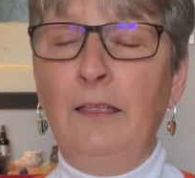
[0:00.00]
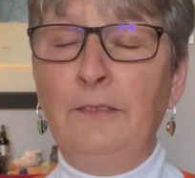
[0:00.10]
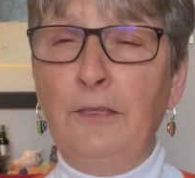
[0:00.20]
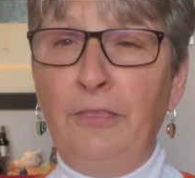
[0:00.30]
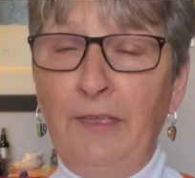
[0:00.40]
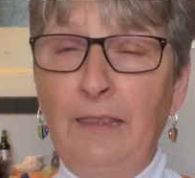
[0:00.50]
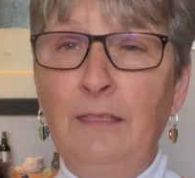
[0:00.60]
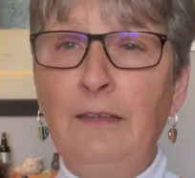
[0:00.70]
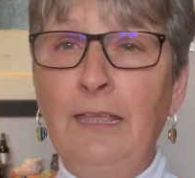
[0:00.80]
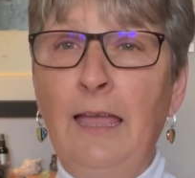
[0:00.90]
the thing
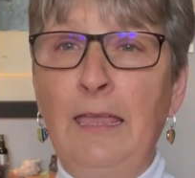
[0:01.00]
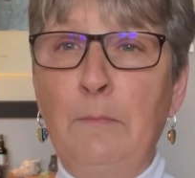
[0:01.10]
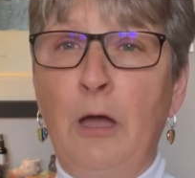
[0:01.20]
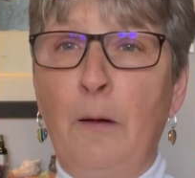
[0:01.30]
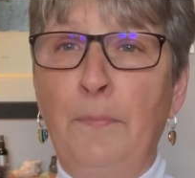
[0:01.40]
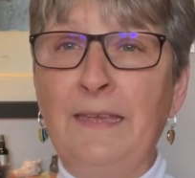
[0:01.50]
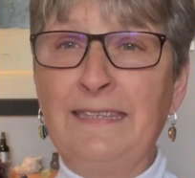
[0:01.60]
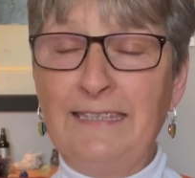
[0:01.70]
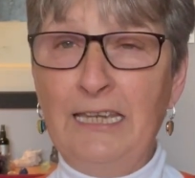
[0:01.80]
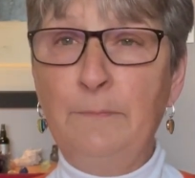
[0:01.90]
that came up, there
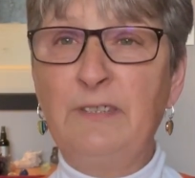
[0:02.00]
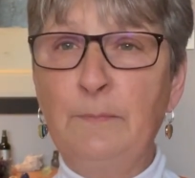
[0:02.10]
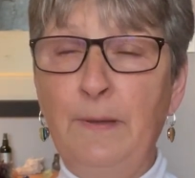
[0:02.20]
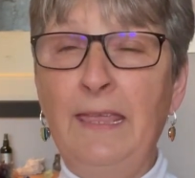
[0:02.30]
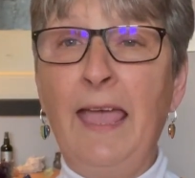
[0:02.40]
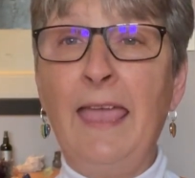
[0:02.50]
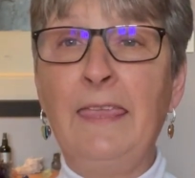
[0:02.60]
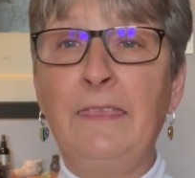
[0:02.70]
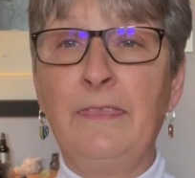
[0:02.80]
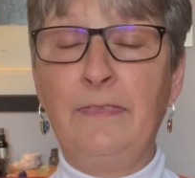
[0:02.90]
seems to be
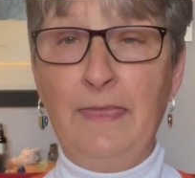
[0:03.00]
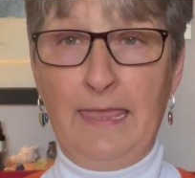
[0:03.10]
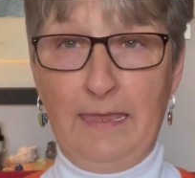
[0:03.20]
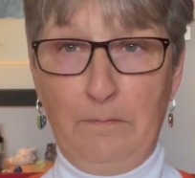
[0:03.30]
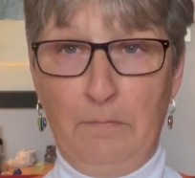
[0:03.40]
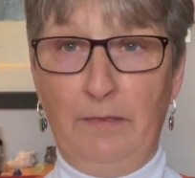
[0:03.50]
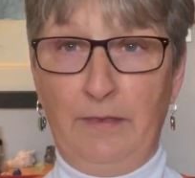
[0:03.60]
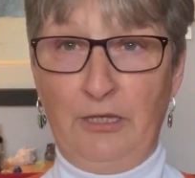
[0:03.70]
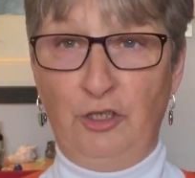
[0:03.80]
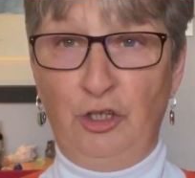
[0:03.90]
a theme
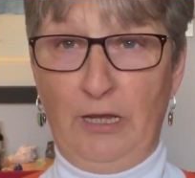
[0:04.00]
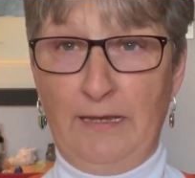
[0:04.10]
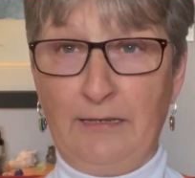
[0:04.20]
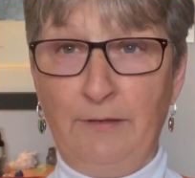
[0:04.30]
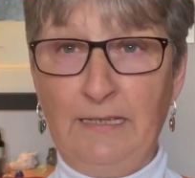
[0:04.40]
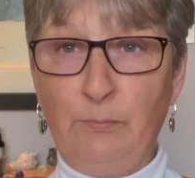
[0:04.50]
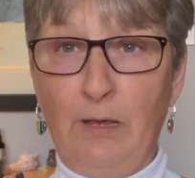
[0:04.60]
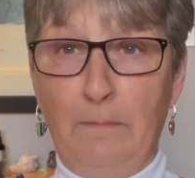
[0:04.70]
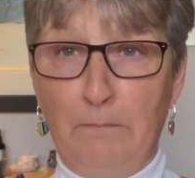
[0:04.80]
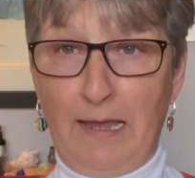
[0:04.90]
this year. So this is
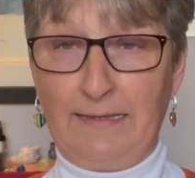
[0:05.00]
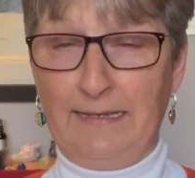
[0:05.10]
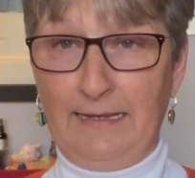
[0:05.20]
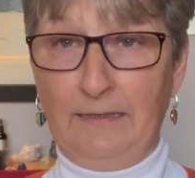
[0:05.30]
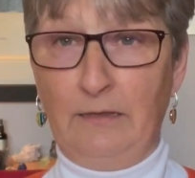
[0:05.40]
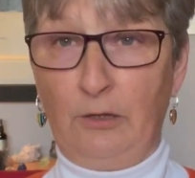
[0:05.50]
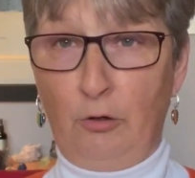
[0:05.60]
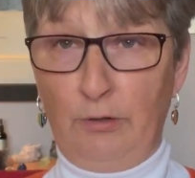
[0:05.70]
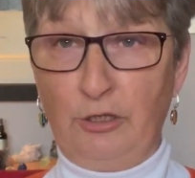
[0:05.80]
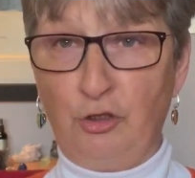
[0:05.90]
where Magdalene and the
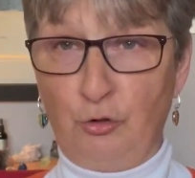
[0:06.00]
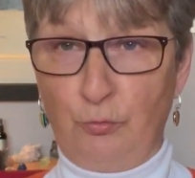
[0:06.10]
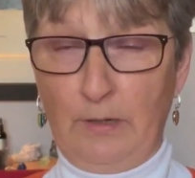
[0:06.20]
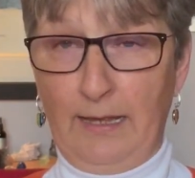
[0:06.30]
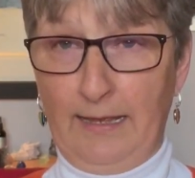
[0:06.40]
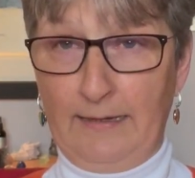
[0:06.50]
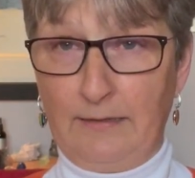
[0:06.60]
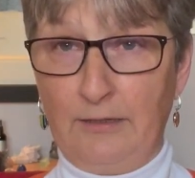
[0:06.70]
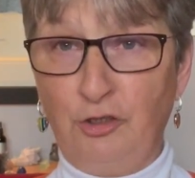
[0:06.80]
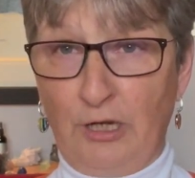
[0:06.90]
college
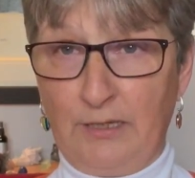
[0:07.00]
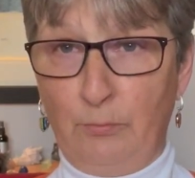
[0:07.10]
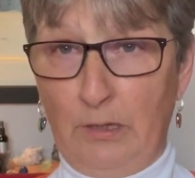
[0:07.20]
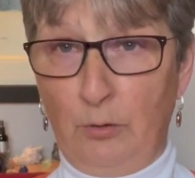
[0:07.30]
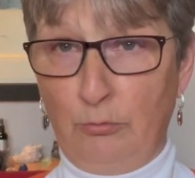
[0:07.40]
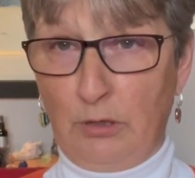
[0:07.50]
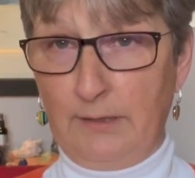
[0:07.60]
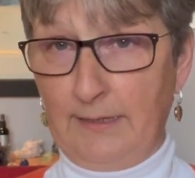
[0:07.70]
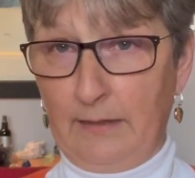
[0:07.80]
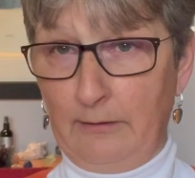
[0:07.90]
and shadow work all tie
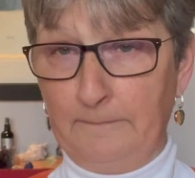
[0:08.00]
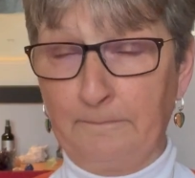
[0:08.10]
together.